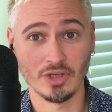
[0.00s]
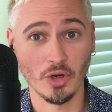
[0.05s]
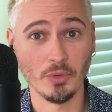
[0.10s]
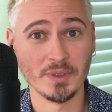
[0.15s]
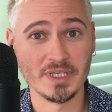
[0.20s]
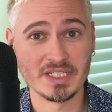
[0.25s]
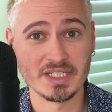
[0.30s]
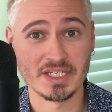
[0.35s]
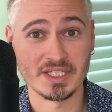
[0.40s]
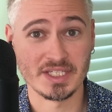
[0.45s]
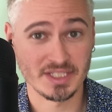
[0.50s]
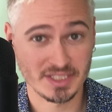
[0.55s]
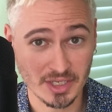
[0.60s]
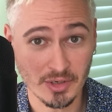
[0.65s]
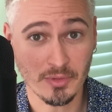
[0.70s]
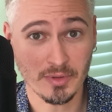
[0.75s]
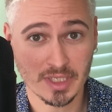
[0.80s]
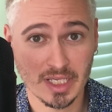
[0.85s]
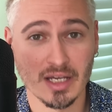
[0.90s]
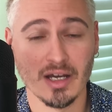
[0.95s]
go into
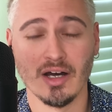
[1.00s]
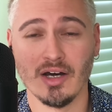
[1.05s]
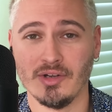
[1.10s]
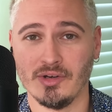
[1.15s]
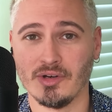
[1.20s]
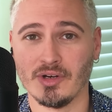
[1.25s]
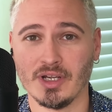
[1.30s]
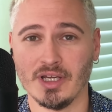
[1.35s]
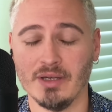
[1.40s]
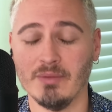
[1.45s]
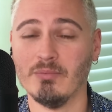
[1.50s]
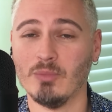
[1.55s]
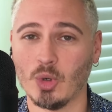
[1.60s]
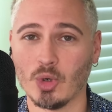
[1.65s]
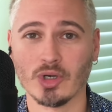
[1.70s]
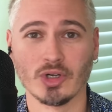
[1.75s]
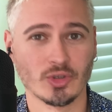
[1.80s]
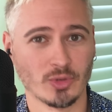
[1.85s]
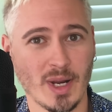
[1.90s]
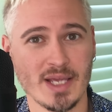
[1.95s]
Syria under him
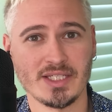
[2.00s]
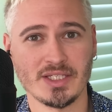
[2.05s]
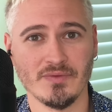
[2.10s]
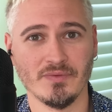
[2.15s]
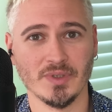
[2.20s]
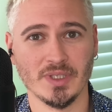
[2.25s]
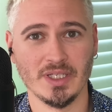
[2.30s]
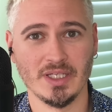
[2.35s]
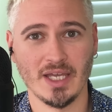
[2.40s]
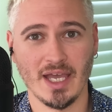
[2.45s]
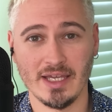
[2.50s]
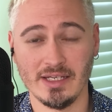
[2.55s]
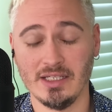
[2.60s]
more aggressively,